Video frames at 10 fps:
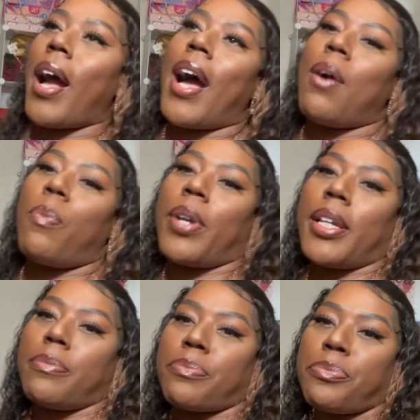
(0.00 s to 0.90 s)
I
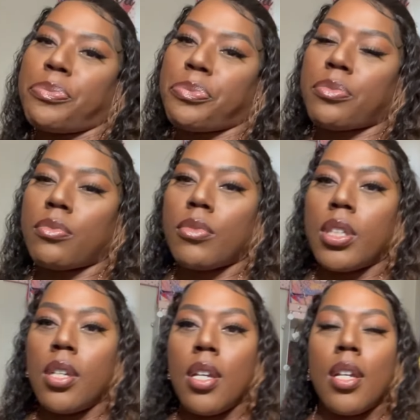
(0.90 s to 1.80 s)
went
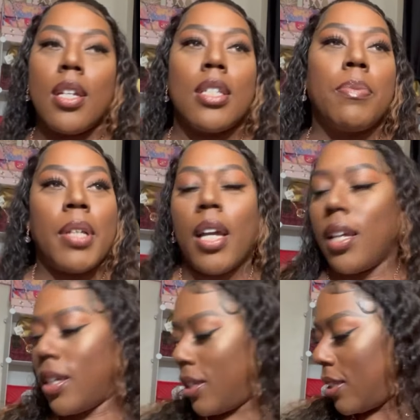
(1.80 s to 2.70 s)
is
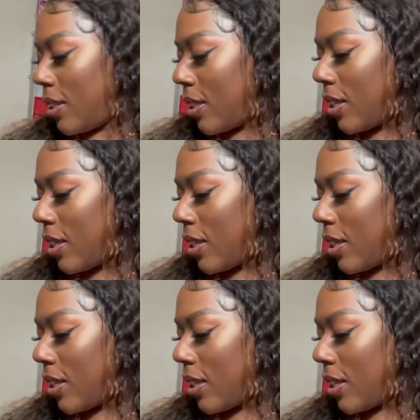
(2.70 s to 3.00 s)
because